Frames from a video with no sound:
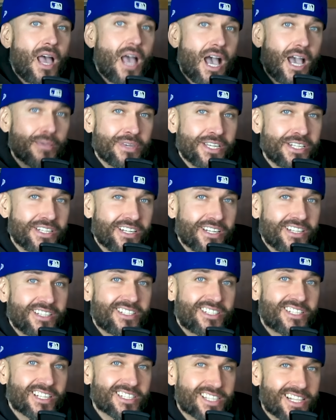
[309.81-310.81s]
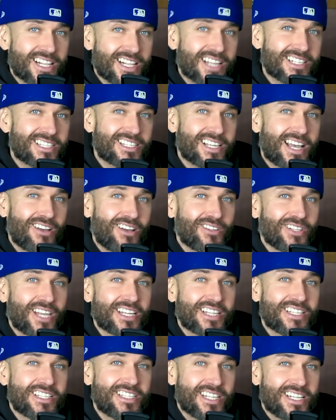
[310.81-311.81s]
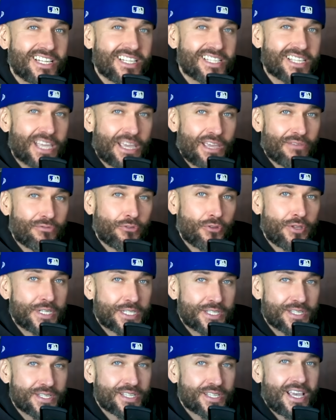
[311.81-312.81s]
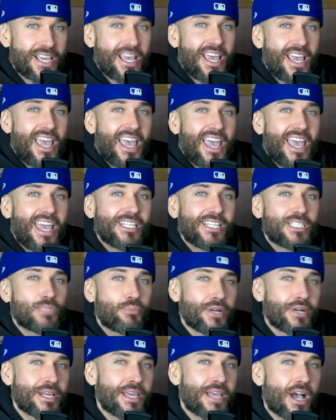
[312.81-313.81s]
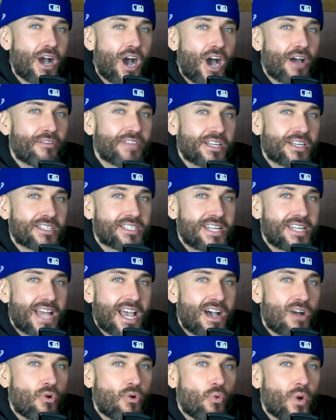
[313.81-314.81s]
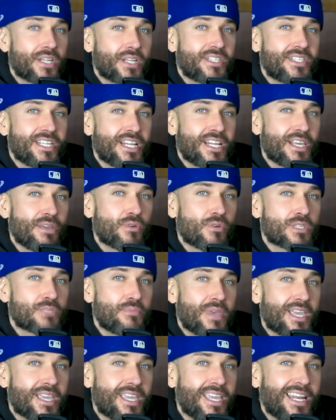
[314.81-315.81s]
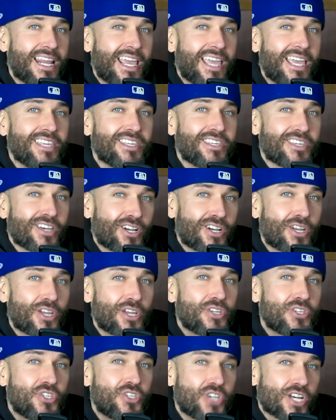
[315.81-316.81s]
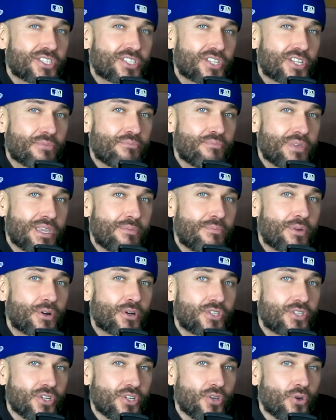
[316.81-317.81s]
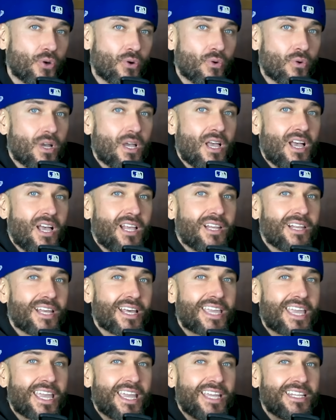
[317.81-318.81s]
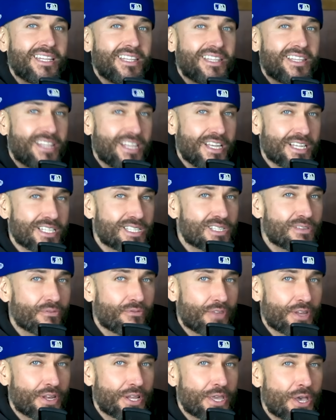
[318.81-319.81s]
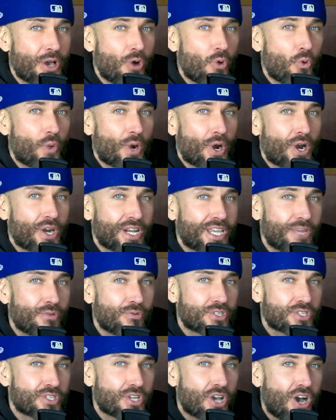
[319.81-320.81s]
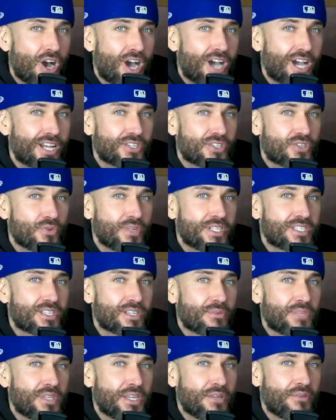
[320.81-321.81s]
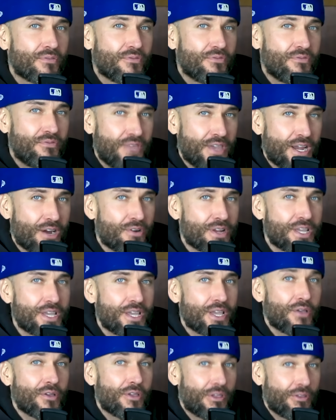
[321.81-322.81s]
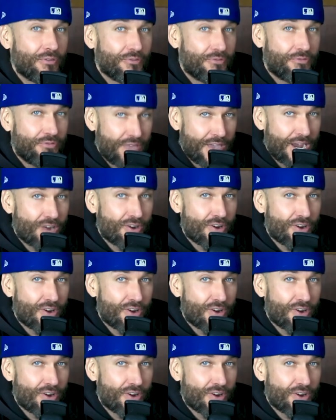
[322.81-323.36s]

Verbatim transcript: I mean, doesn't that sound like Diddy's influence? It's pretty obvious now what Diddy was making a young Justin Bieber do. Like in this video where he was caught doing something very, very